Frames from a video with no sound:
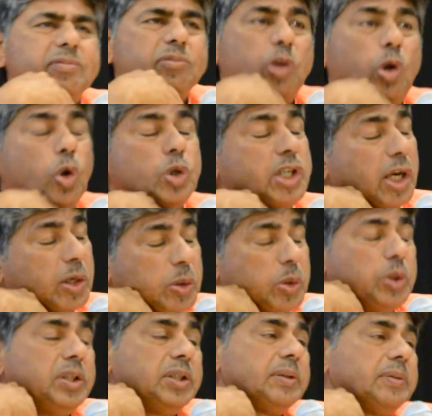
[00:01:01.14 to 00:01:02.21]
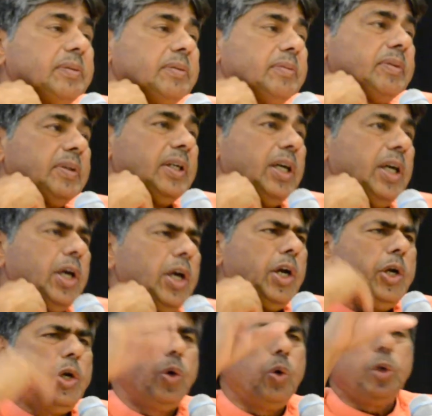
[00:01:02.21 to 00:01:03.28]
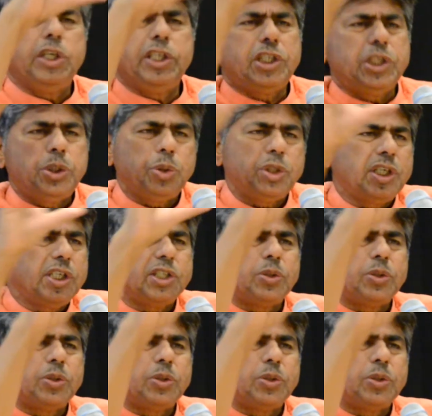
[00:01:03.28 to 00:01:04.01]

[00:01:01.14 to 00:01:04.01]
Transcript: Laws are good. No institution is